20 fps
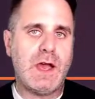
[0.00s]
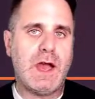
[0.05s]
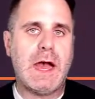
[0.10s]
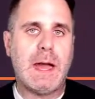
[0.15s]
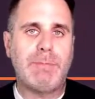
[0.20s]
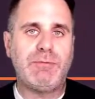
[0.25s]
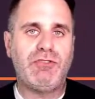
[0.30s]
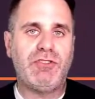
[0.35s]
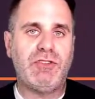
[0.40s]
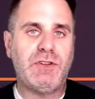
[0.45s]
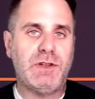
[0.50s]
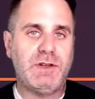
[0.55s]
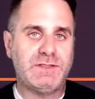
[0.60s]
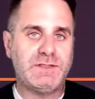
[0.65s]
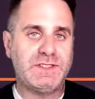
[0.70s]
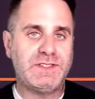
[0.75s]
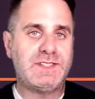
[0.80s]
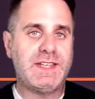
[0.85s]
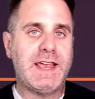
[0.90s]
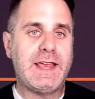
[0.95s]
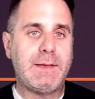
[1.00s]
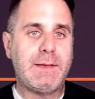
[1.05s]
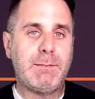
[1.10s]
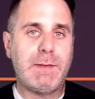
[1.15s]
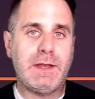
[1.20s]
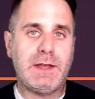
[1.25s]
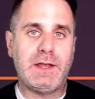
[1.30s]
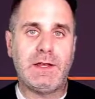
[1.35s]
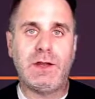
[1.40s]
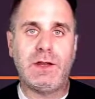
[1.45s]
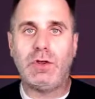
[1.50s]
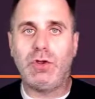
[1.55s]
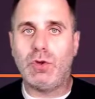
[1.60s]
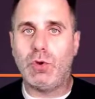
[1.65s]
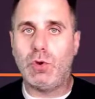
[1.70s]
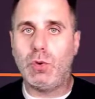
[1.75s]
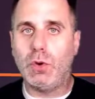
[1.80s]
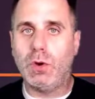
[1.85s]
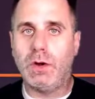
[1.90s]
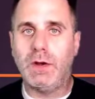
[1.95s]
option of segmenting
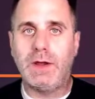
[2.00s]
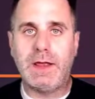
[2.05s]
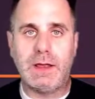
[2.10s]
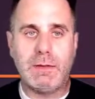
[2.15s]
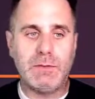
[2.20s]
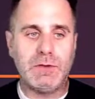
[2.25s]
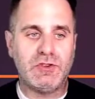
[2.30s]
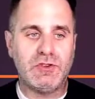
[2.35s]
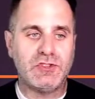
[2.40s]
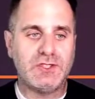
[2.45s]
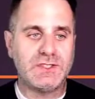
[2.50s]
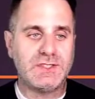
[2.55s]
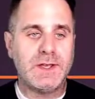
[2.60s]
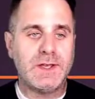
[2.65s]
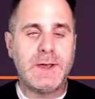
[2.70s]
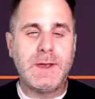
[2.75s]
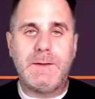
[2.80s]
your images.